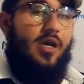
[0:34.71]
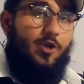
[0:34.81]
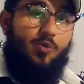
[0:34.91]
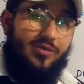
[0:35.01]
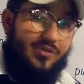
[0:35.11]

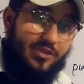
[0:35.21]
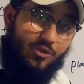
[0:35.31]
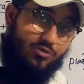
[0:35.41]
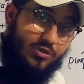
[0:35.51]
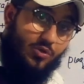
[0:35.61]
And what is
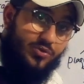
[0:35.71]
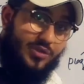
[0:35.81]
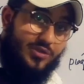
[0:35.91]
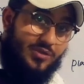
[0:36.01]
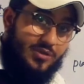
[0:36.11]

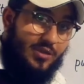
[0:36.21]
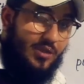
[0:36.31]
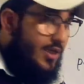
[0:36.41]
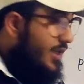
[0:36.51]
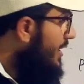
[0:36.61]
atherosclerosis?
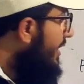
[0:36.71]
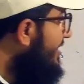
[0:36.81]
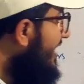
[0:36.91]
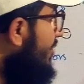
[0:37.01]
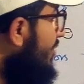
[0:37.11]

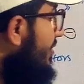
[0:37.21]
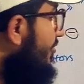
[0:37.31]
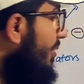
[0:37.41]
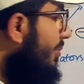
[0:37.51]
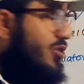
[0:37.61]
It is actually the
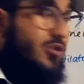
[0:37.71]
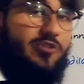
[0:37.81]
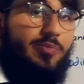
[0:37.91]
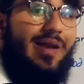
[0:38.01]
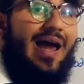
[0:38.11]
formation
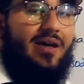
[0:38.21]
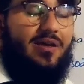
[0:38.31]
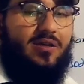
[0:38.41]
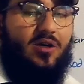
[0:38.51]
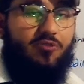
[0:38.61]
of the
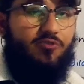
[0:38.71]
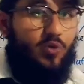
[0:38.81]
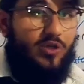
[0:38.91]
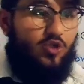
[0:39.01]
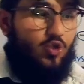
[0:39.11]
plaque of
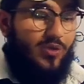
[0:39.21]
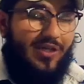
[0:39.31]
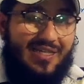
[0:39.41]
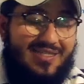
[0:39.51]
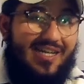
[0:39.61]
cholesterol
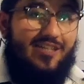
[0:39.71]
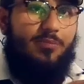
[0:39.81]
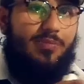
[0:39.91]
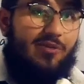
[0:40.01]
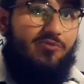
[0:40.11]
inside
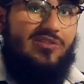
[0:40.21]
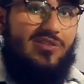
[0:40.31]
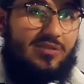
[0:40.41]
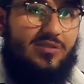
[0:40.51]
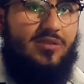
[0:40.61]
the blood
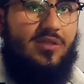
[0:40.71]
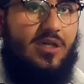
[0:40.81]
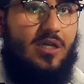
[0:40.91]
vessels.